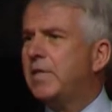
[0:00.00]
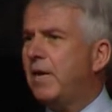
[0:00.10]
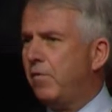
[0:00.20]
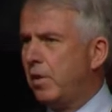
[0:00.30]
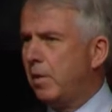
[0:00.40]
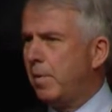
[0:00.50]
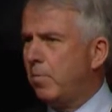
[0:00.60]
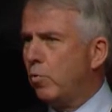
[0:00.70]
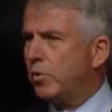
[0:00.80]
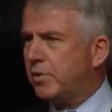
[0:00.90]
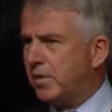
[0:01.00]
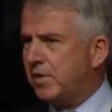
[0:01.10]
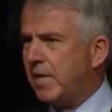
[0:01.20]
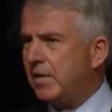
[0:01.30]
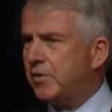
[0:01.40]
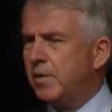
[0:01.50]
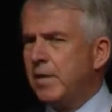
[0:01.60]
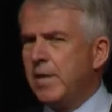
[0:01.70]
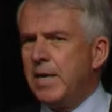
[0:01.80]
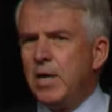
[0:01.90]
to have a little bit more success,
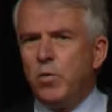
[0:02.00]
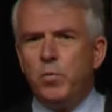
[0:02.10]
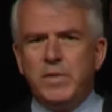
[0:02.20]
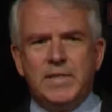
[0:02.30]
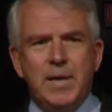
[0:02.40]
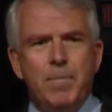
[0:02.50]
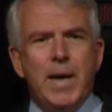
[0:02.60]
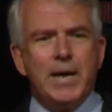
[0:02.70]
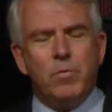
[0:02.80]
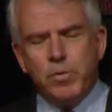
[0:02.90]
we stepped back.